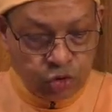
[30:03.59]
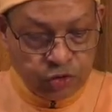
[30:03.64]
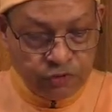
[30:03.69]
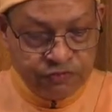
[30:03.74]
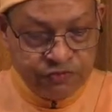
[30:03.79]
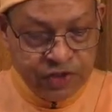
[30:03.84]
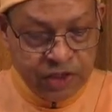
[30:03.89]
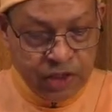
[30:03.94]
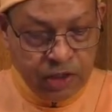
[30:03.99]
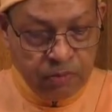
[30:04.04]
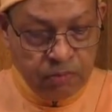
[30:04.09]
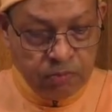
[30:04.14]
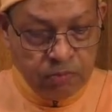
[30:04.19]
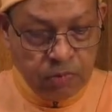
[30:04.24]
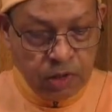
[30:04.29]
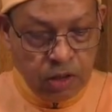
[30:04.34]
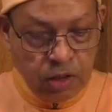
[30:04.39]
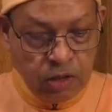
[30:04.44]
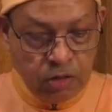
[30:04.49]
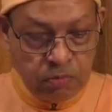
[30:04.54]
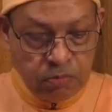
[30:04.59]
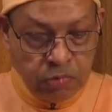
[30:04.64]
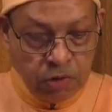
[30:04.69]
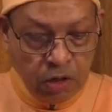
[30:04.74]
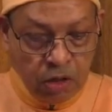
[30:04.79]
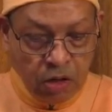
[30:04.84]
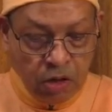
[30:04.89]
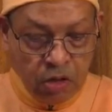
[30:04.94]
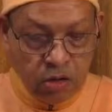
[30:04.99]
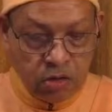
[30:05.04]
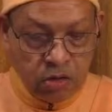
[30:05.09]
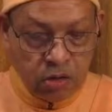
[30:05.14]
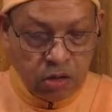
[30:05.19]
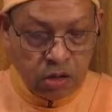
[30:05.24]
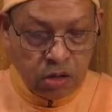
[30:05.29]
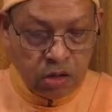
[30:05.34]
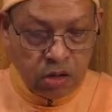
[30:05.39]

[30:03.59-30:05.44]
of them belong